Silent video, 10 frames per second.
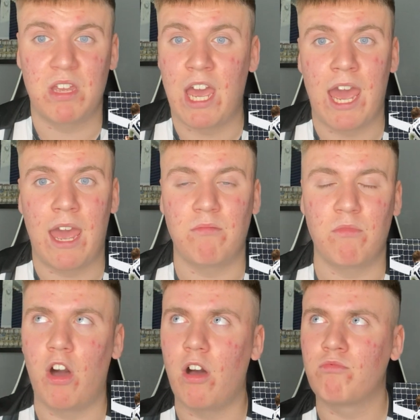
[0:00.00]
Uh,
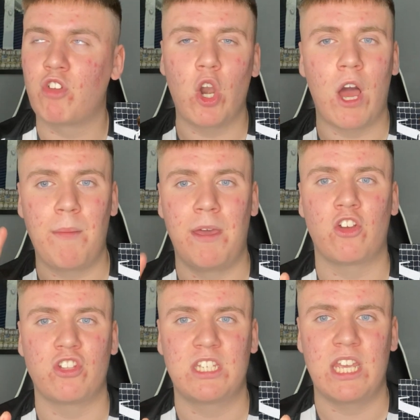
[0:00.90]
Donald had a
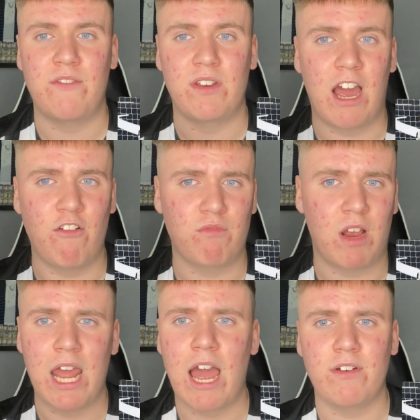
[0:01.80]
good save, and yeah,
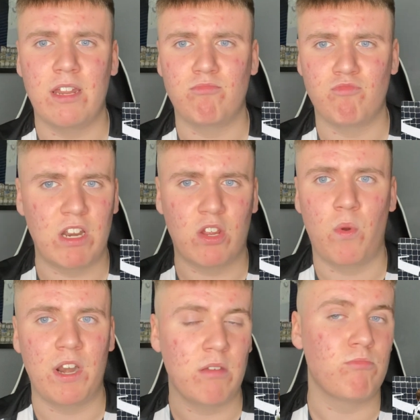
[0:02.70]
clear it really quickly.